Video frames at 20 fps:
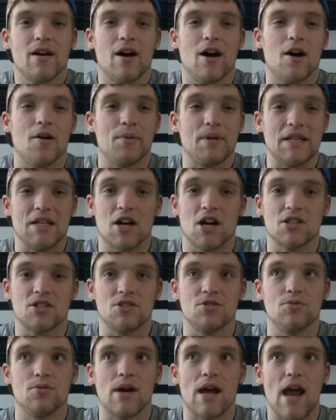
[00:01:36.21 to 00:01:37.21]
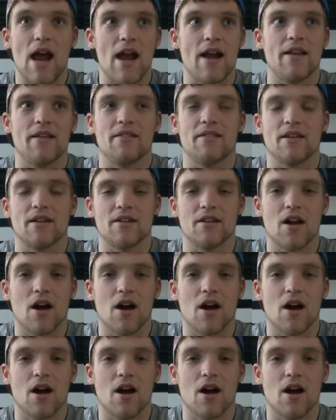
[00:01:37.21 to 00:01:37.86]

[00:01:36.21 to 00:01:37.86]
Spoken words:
and not do anything,